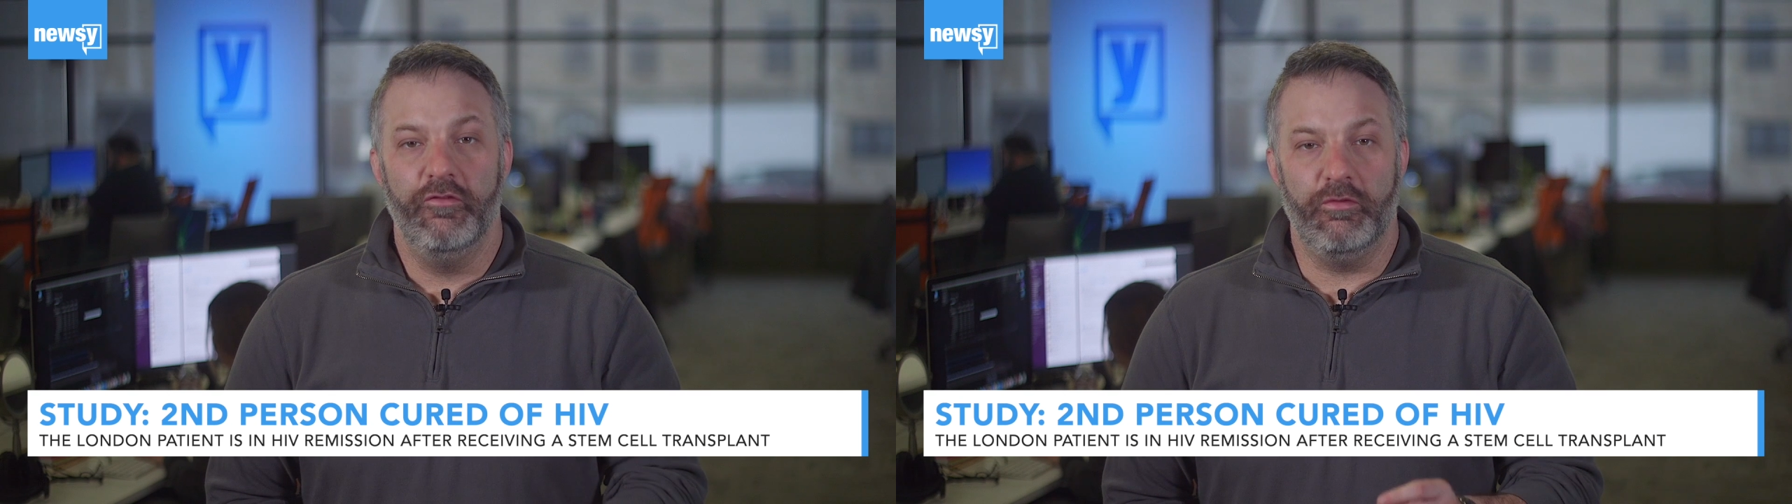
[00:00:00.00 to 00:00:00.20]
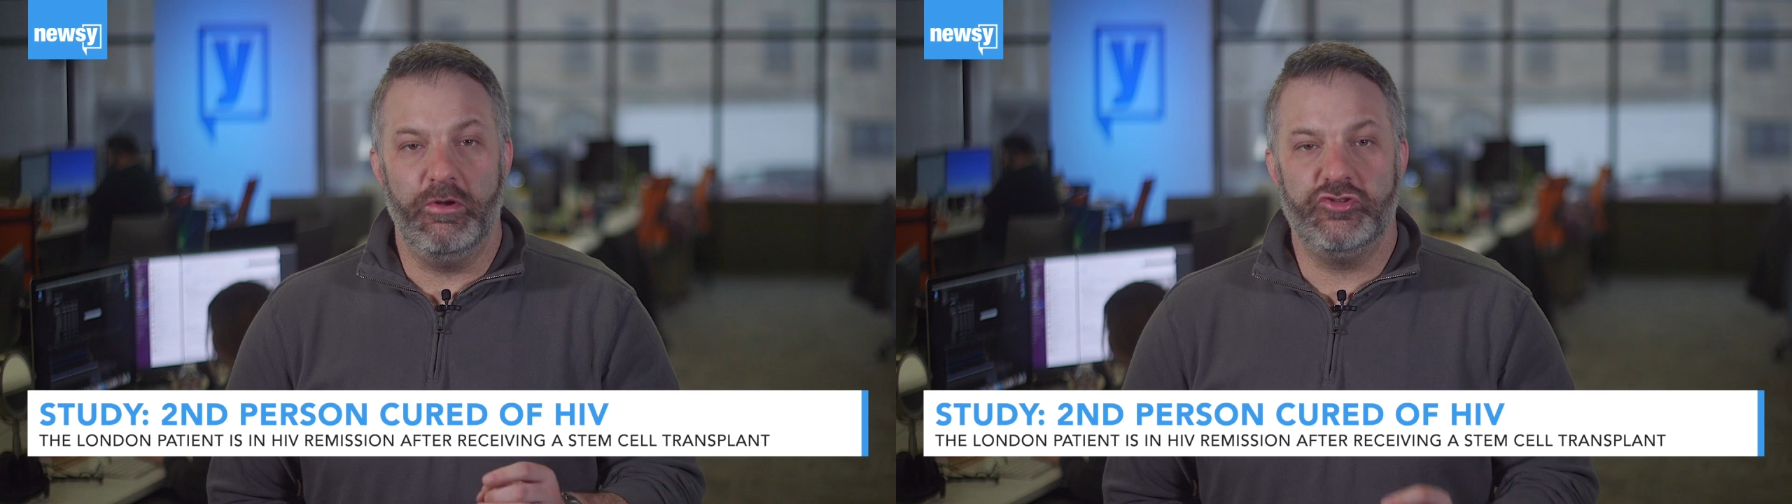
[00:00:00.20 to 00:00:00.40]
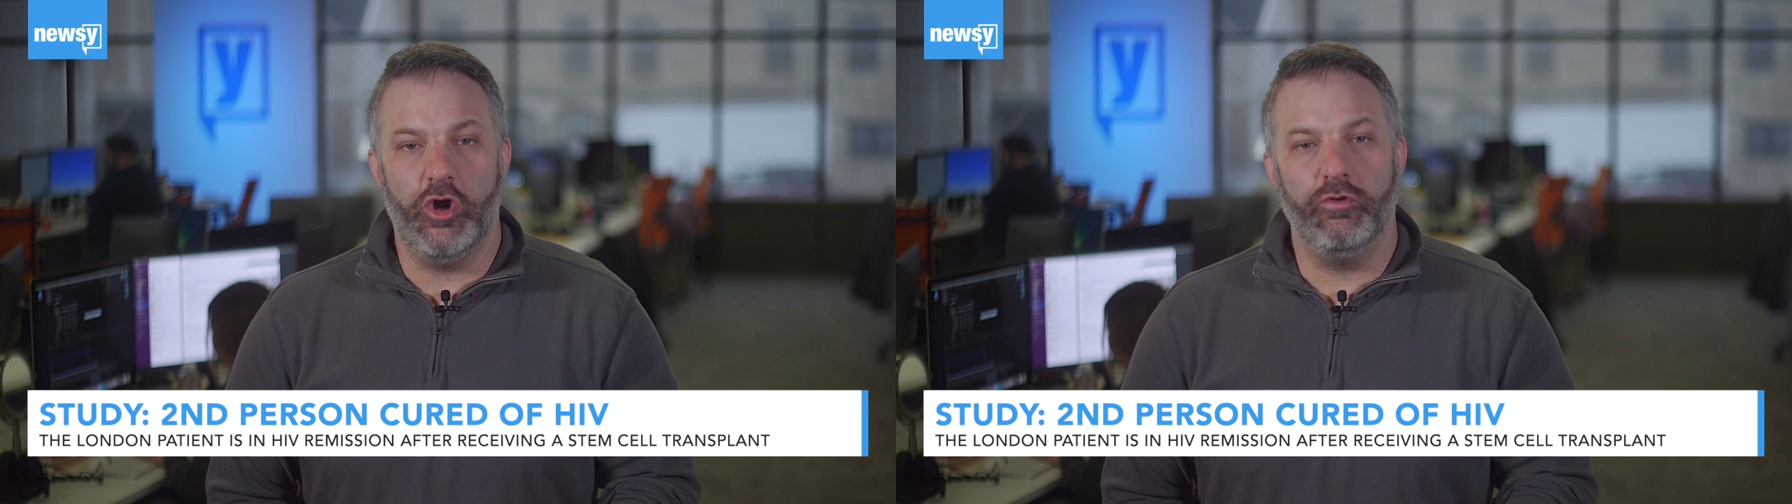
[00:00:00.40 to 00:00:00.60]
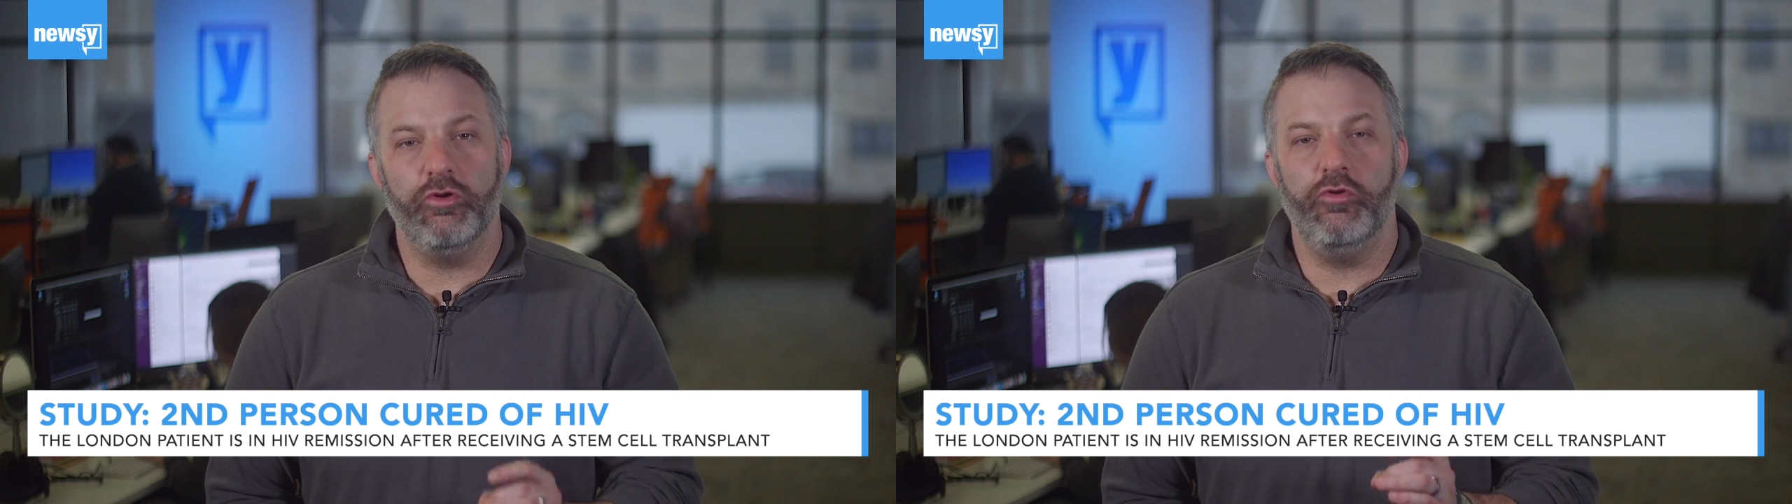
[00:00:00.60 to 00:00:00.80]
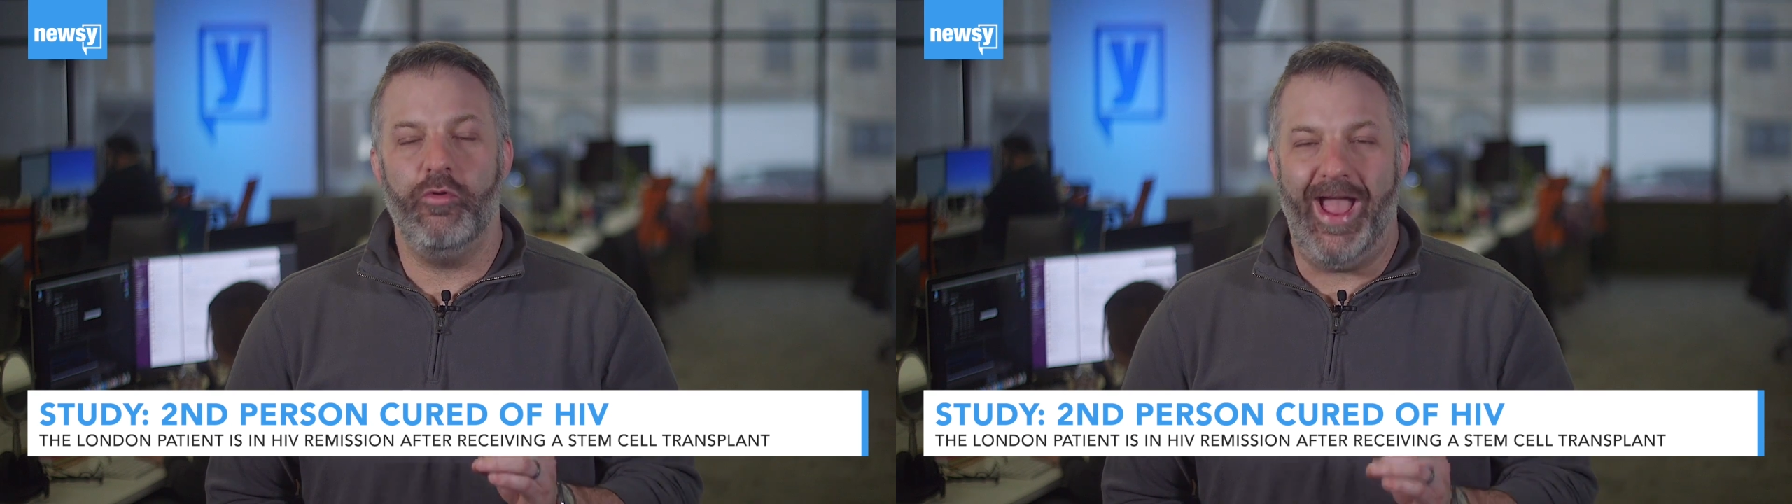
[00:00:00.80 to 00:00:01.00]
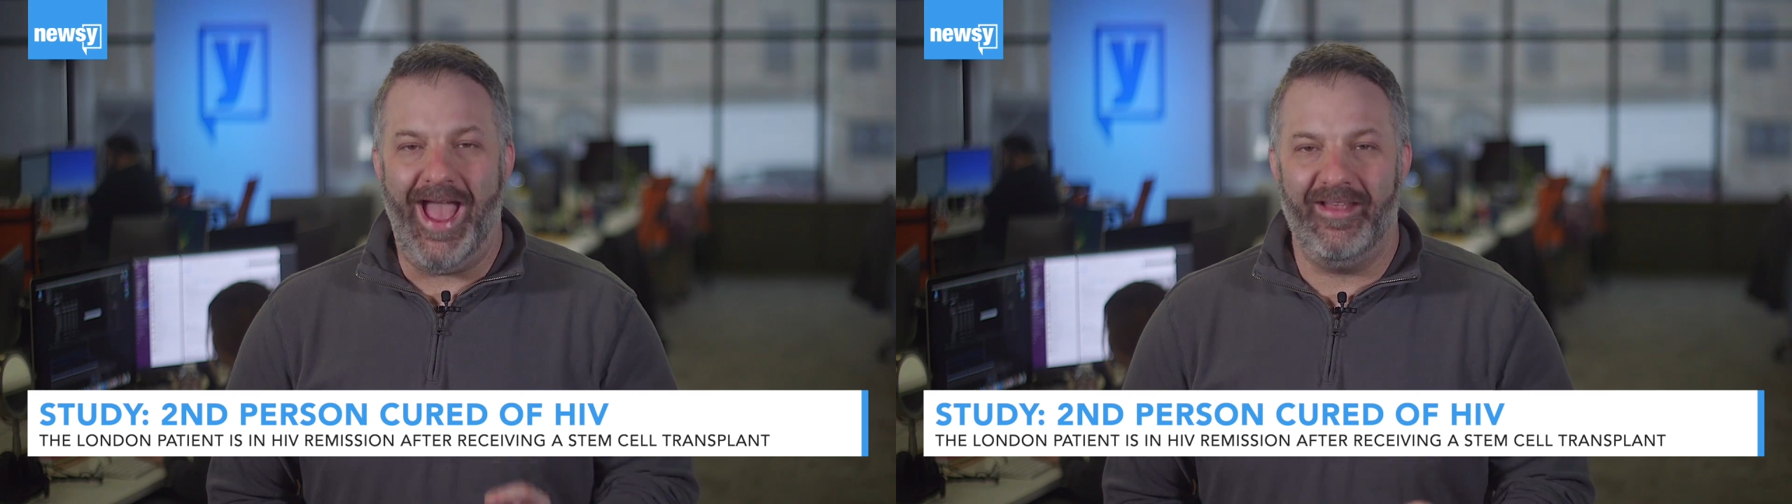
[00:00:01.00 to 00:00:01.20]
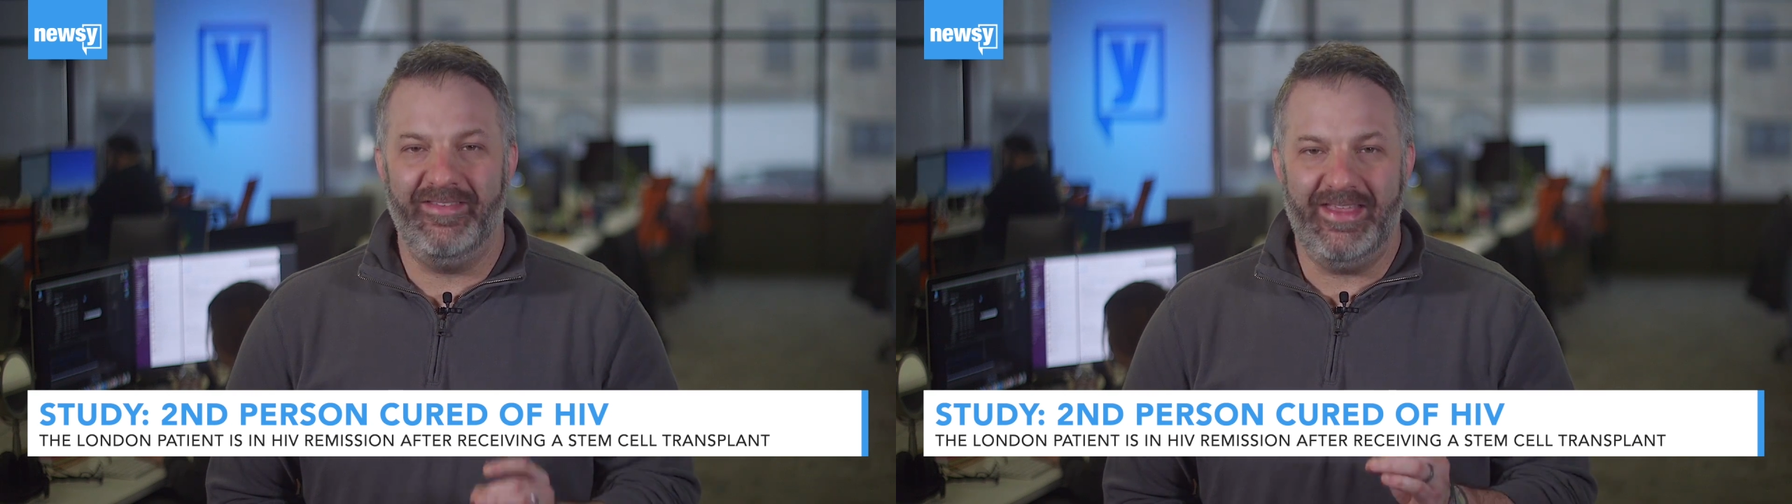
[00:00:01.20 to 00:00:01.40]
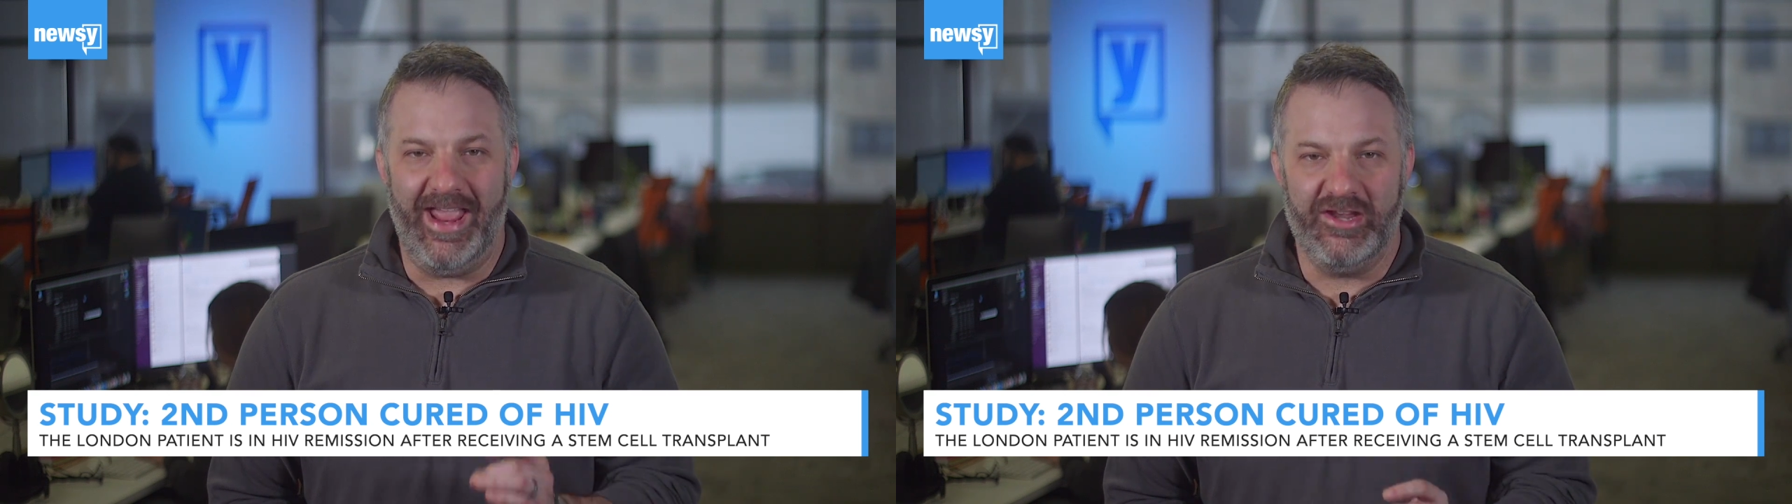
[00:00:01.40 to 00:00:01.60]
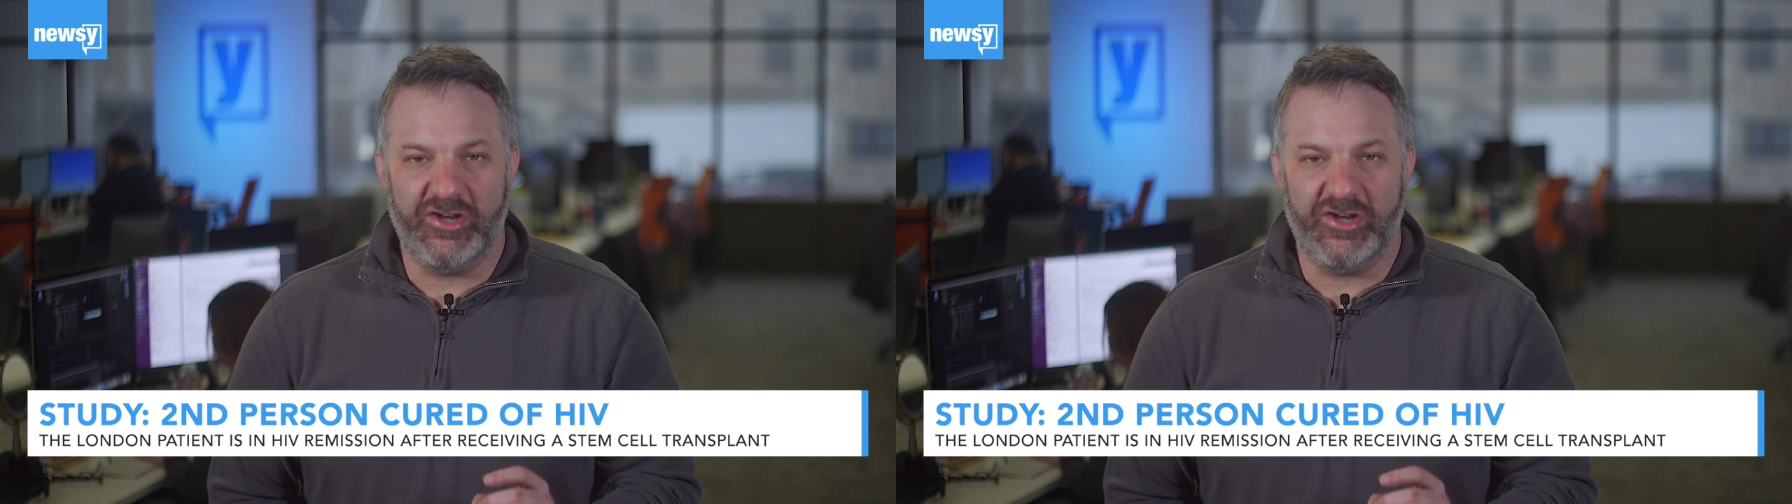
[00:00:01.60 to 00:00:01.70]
from a donor who has the